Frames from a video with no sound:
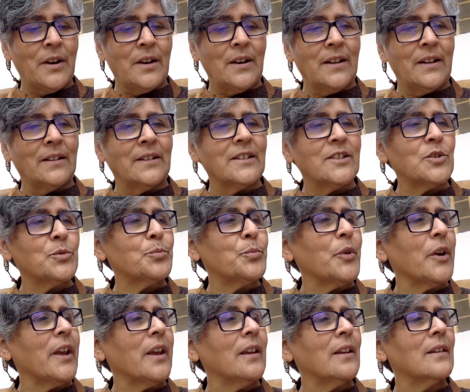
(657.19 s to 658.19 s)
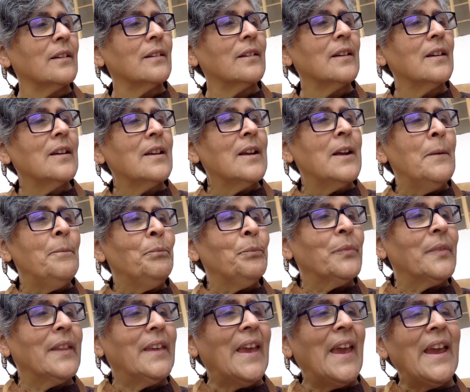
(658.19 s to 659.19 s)
in the spring.
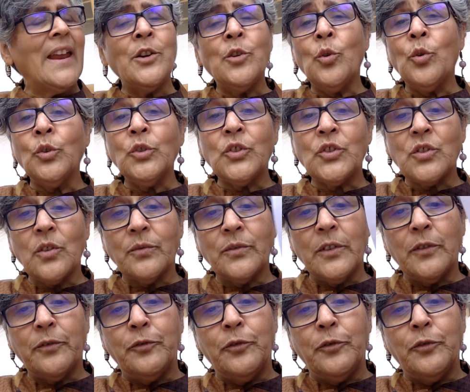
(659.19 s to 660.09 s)
Gay notes of the